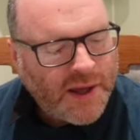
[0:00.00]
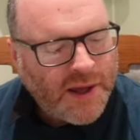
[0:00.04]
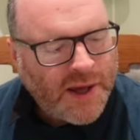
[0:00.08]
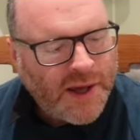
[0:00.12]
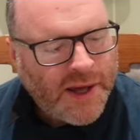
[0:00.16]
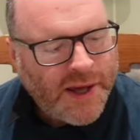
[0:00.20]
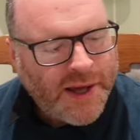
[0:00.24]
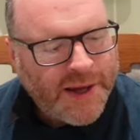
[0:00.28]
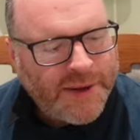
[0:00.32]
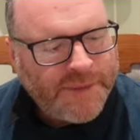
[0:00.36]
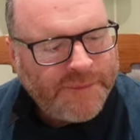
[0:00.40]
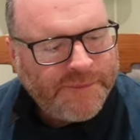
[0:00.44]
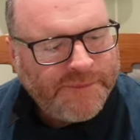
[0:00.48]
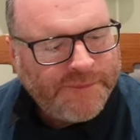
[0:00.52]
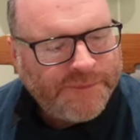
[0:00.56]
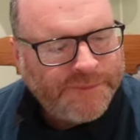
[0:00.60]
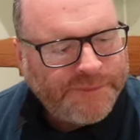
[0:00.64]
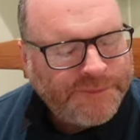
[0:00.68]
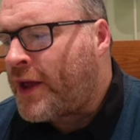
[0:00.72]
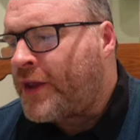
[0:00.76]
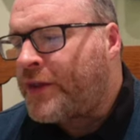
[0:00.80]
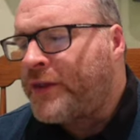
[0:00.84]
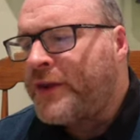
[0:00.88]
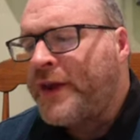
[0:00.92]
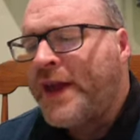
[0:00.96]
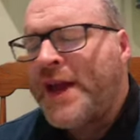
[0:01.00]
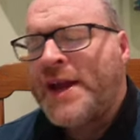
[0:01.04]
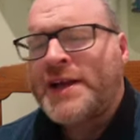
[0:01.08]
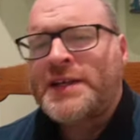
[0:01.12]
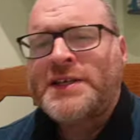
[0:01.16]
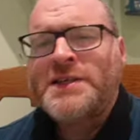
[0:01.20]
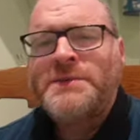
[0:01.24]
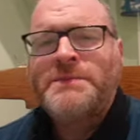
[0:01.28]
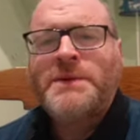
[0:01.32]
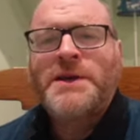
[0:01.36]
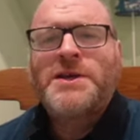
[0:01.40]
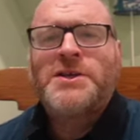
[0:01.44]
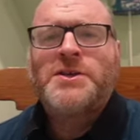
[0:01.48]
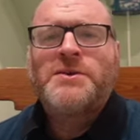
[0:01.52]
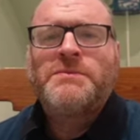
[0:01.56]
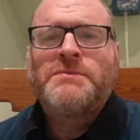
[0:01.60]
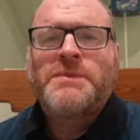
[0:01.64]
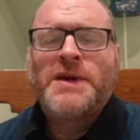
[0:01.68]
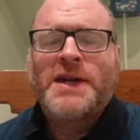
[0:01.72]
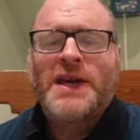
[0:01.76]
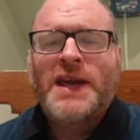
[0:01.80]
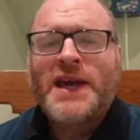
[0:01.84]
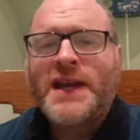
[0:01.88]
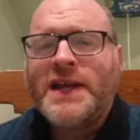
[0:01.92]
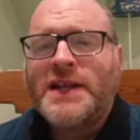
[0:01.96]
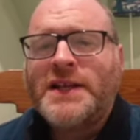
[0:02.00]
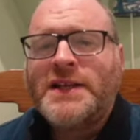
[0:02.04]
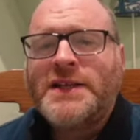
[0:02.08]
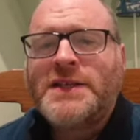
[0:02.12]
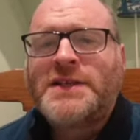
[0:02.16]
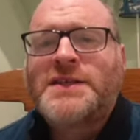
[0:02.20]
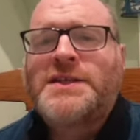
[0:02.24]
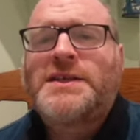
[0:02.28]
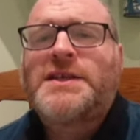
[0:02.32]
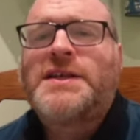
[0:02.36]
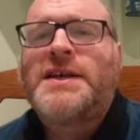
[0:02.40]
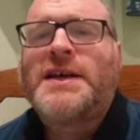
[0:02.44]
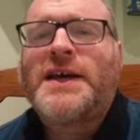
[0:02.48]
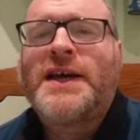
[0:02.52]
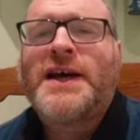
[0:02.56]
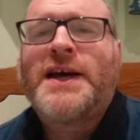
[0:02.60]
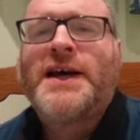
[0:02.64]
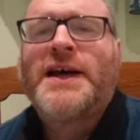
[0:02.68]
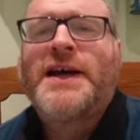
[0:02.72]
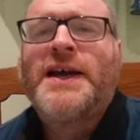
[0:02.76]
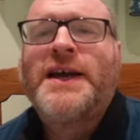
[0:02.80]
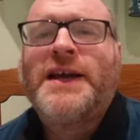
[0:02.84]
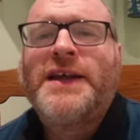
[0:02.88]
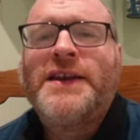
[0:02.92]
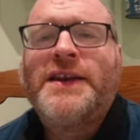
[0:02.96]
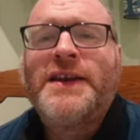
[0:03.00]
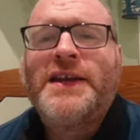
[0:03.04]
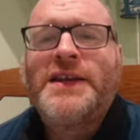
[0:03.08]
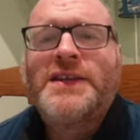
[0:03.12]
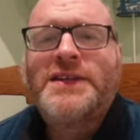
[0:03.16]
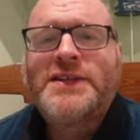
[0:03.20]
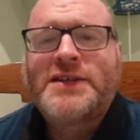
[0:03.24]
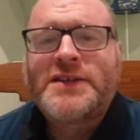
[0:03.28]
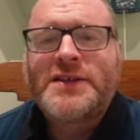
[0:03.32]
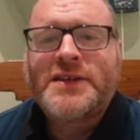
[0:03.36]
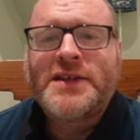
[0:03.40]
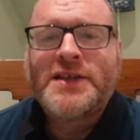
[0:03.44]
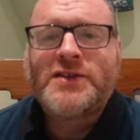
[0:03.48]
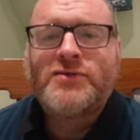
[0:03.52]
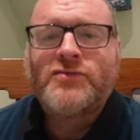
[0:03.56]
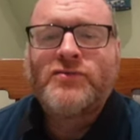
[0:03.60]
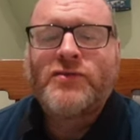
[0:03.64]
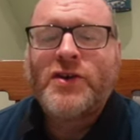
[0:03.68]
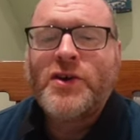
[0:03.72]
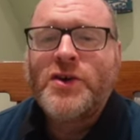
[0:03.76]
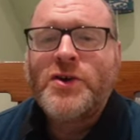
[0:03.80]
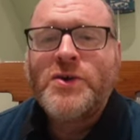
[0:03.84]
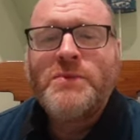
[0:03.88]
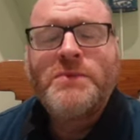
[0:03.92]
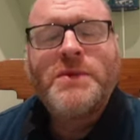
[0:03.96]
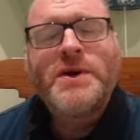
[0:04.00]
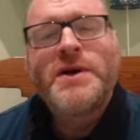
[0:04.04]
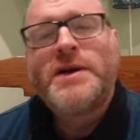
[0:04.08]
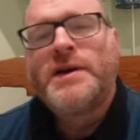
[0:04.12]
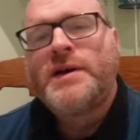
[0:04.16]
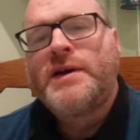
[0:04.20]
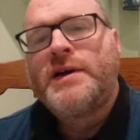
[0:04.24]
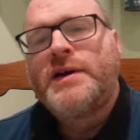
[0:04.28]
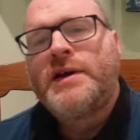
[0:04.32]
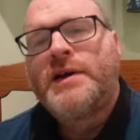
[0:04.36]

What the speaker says: The exhibition begins in this room.